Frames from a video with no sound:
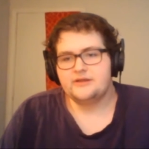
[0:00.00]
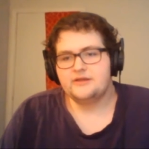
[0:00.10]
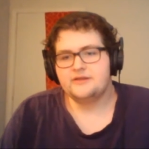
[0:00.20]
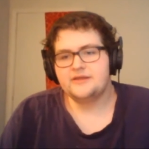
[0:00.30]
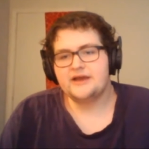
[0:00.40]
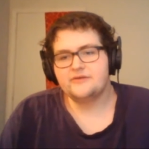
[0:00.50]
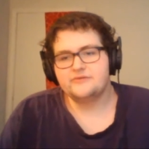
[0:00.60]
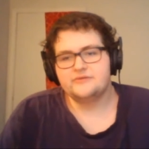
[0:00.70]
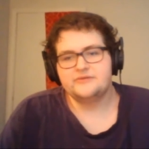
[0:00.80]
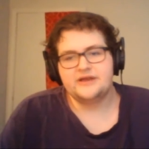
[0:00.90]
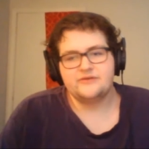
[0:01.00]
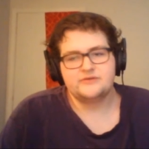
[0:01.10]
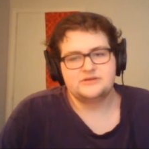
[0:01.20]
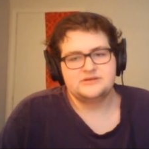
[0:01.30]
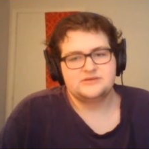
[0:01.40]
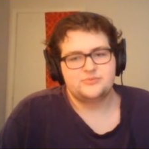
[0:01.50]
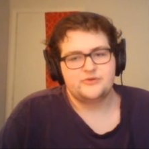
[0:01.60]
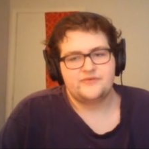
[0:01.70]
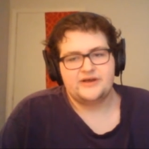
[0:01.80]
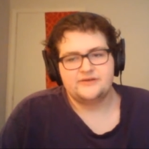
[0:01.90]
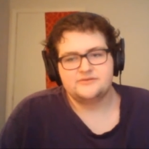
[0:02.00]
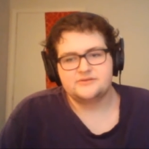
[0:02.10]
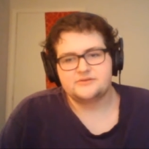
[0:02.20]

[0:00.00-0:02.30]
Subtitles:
and that really is profound.